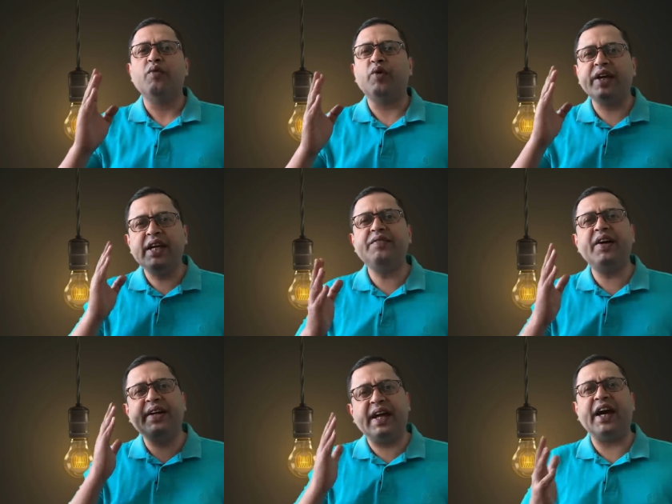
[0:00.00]
would
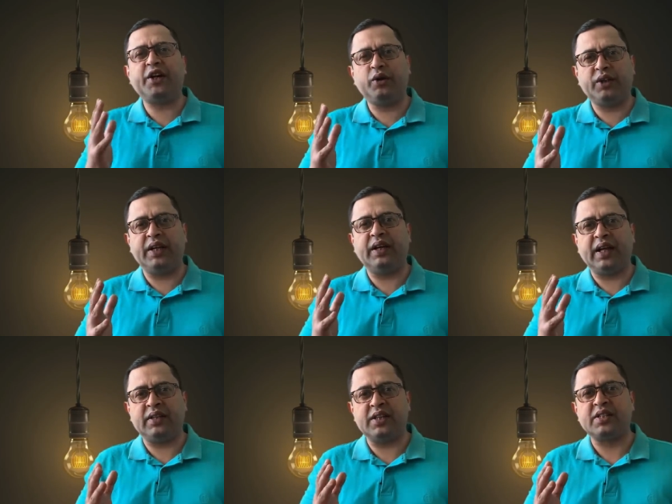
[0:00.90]
even dare to think
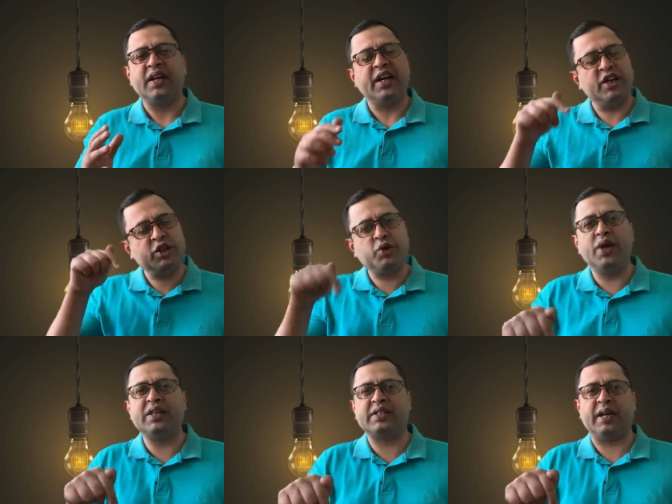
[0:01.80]
like this in
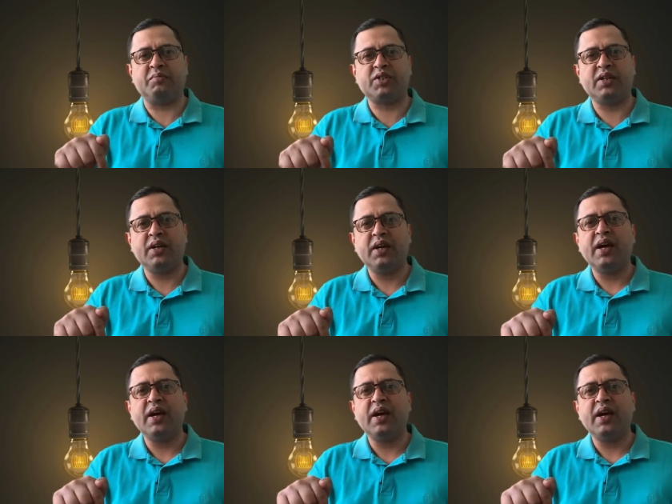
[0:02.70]
today's times.